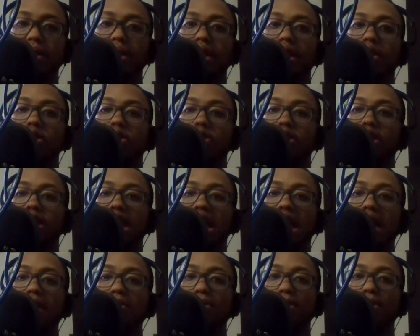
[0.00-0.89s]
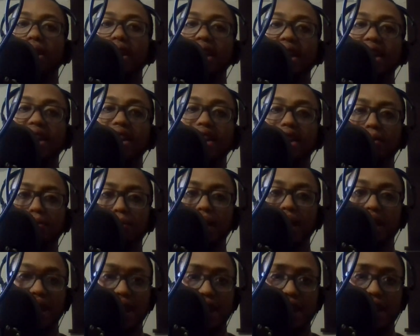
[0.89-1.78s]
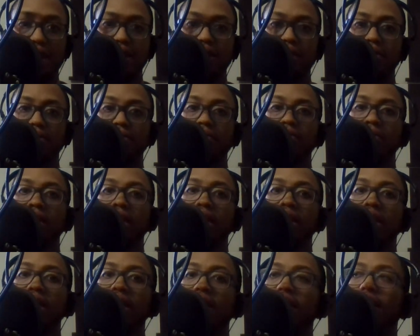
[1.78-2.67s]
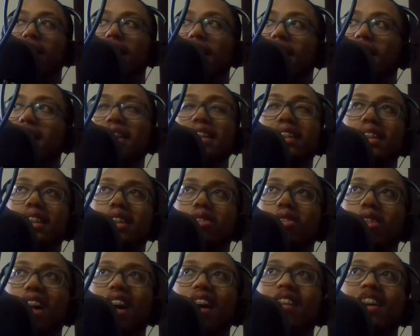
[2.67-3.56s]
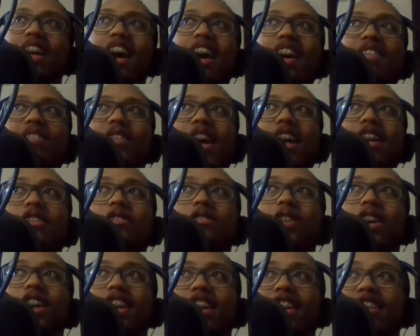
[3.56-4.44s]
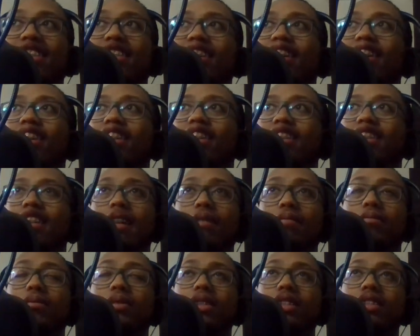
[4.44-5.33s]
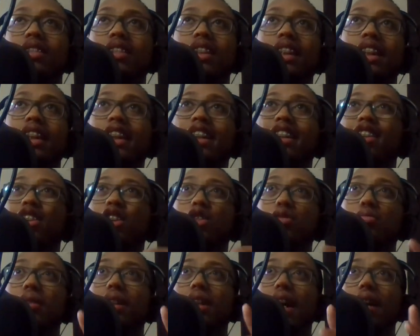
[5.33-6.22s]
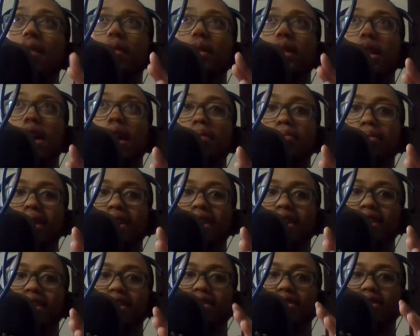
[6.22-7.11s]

Central Time on ESPN. And this is where I kind of find it funny. I'm going to get a little bit off topic here.